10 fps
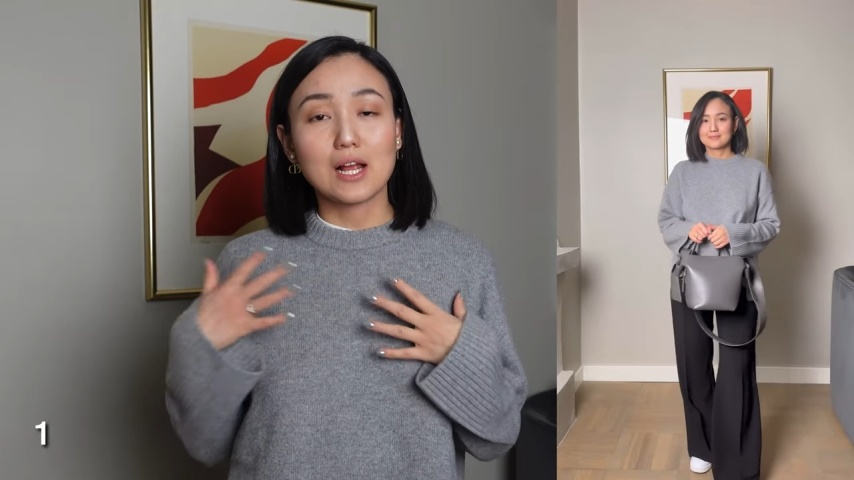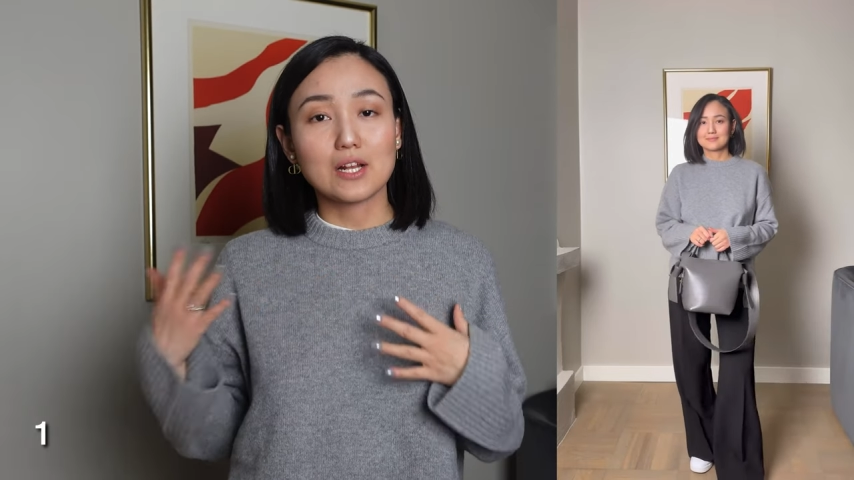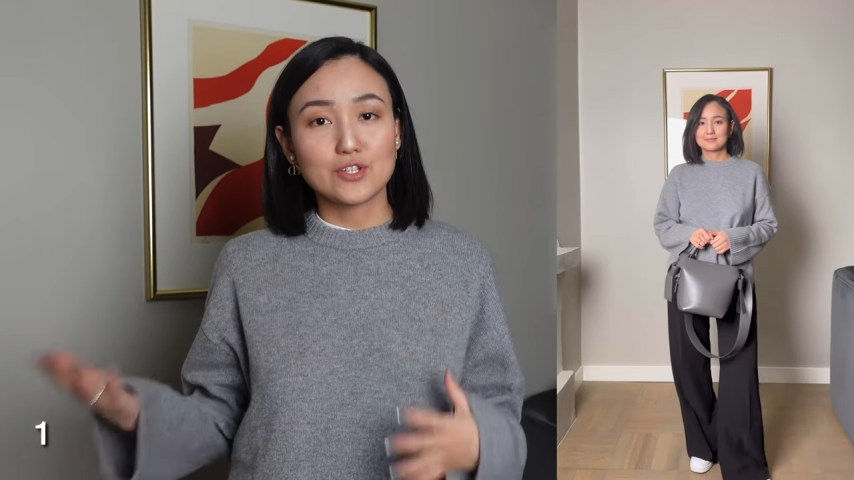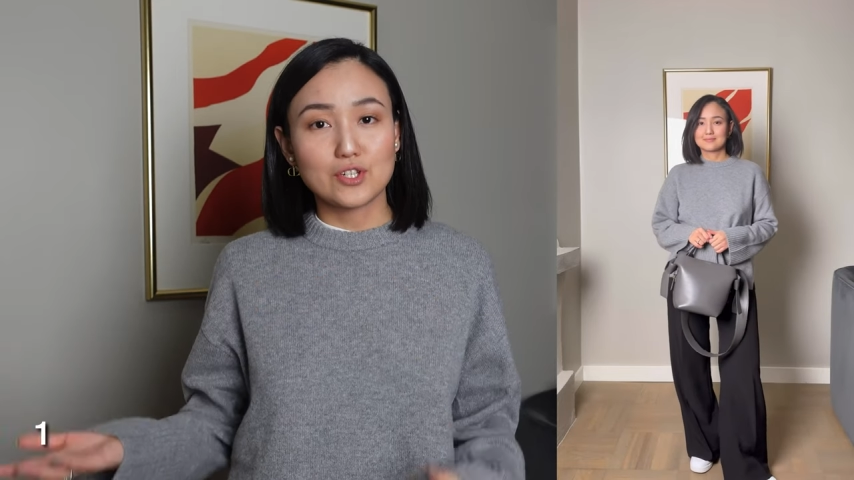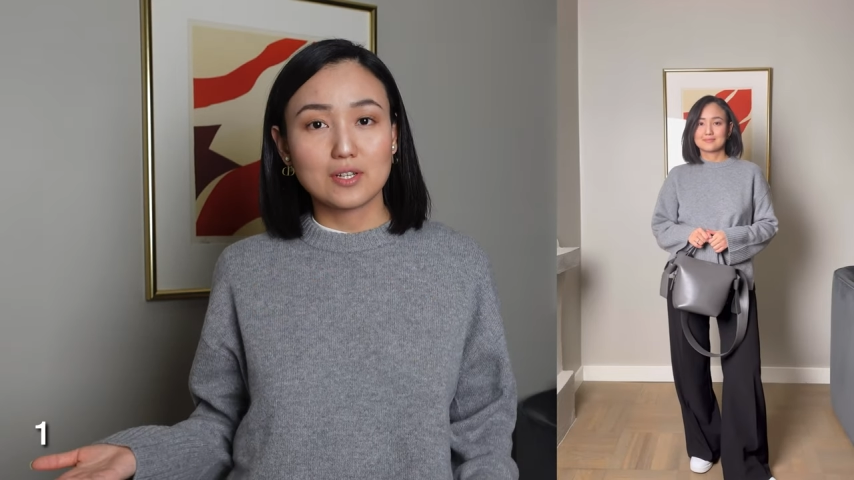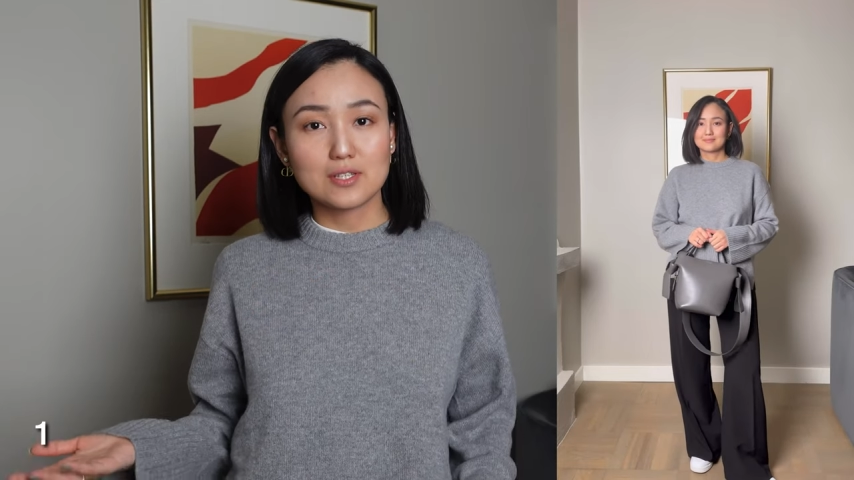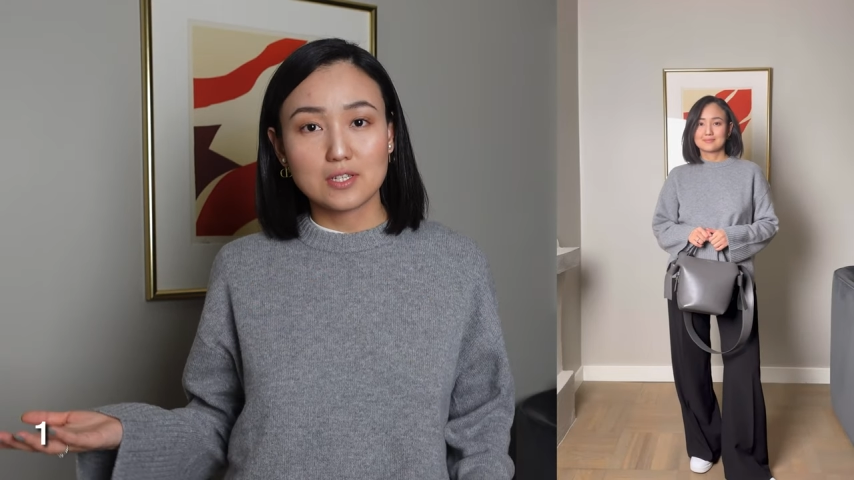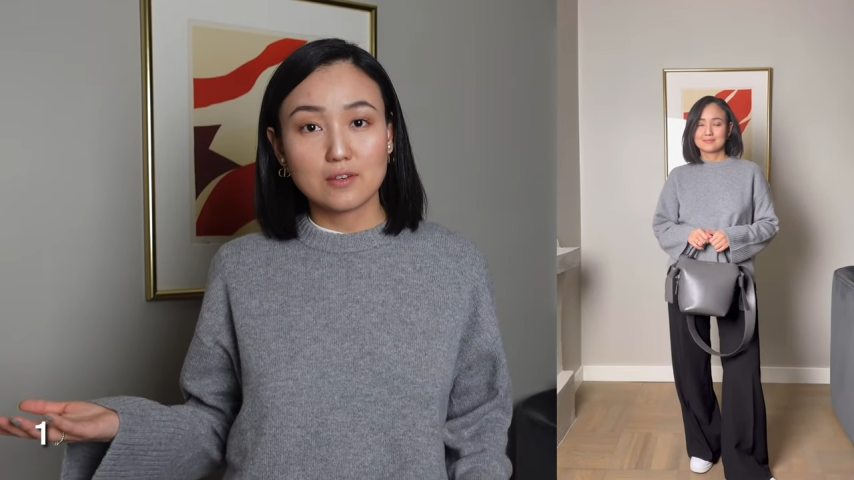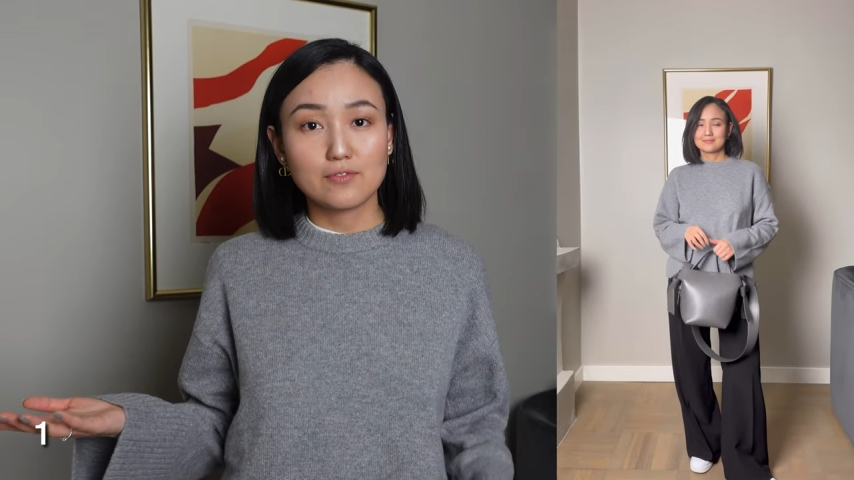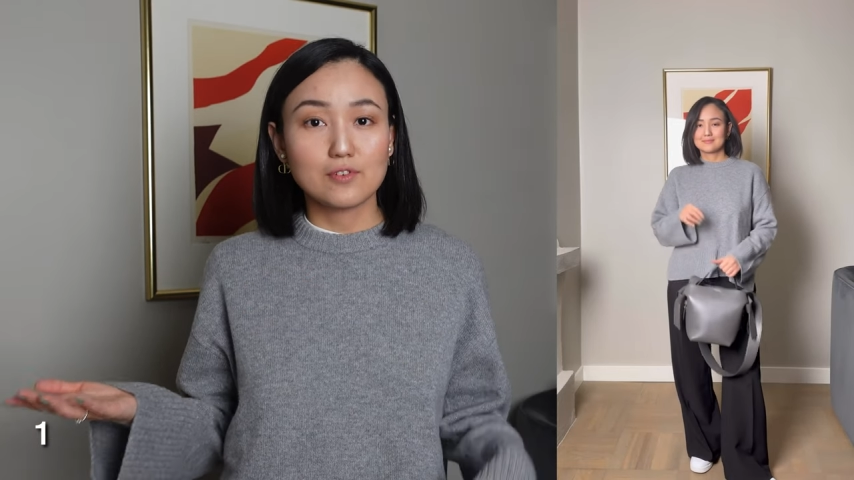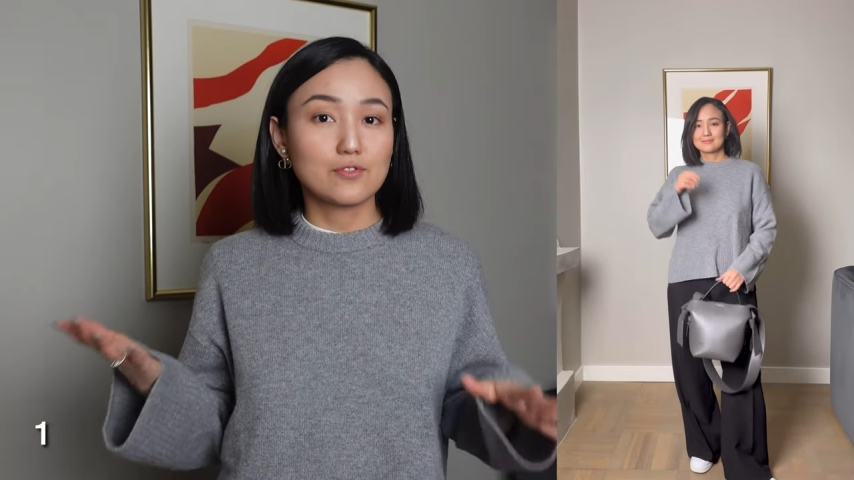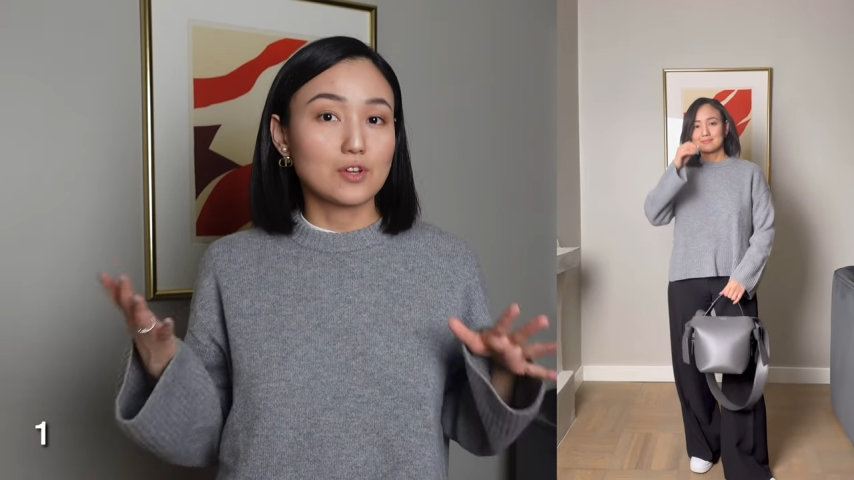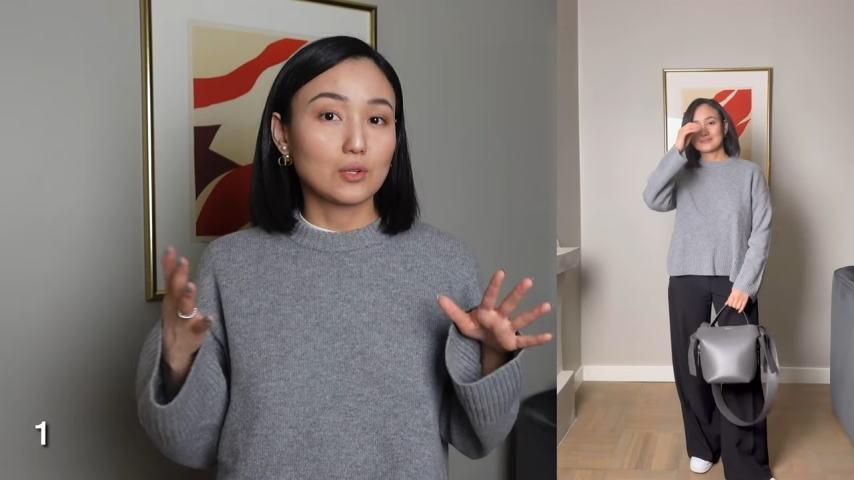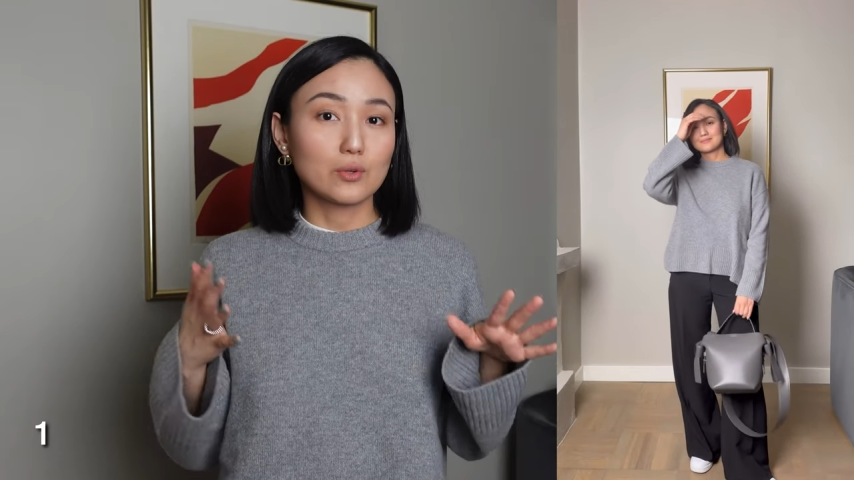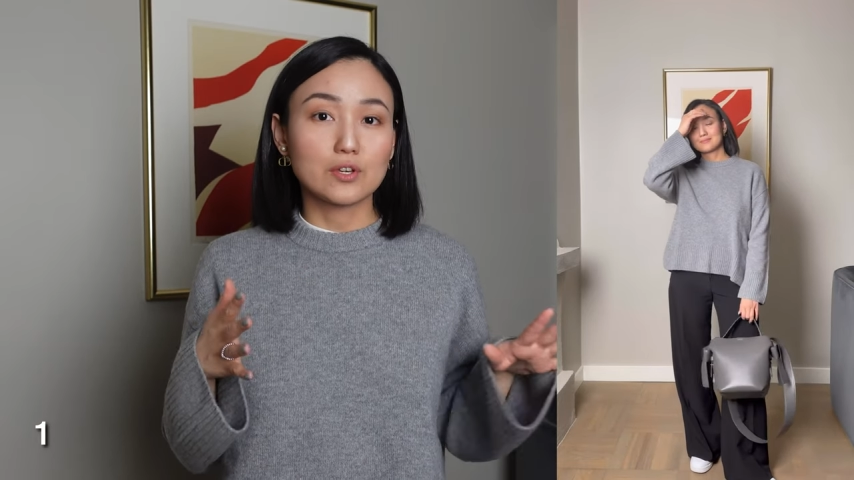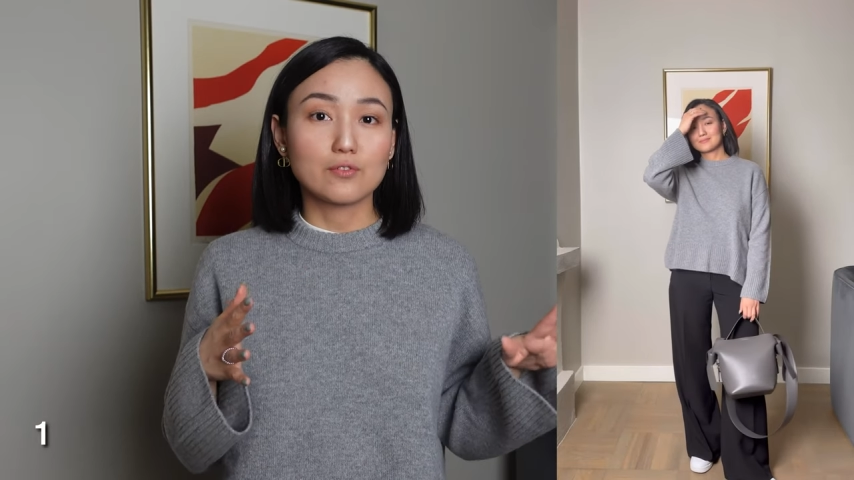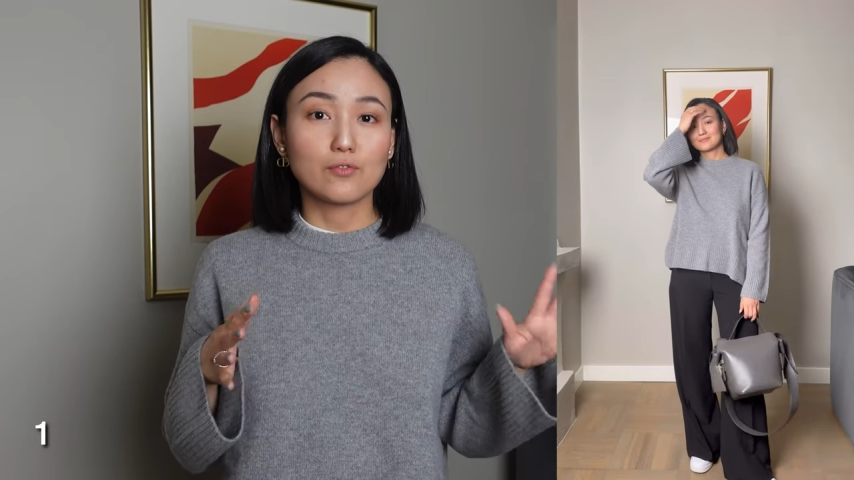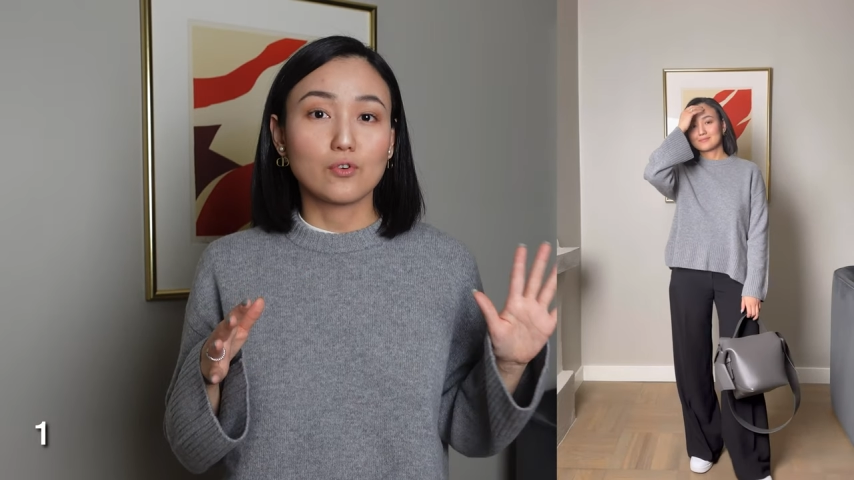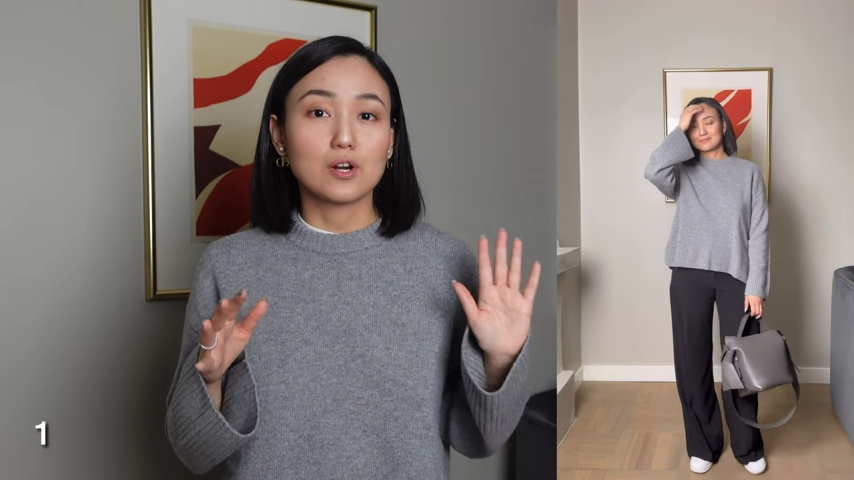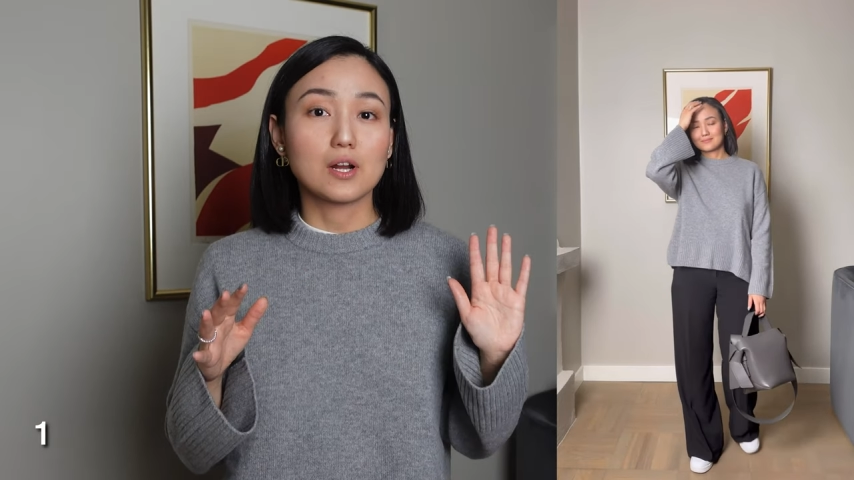alternative if you're looking
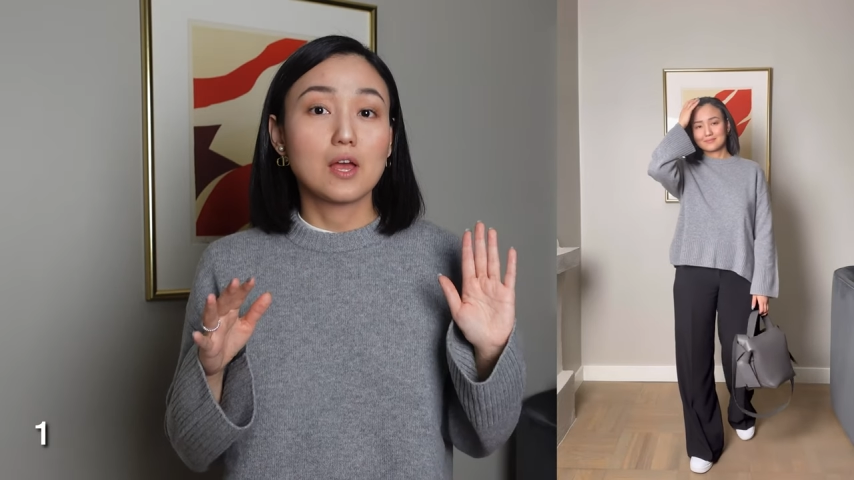for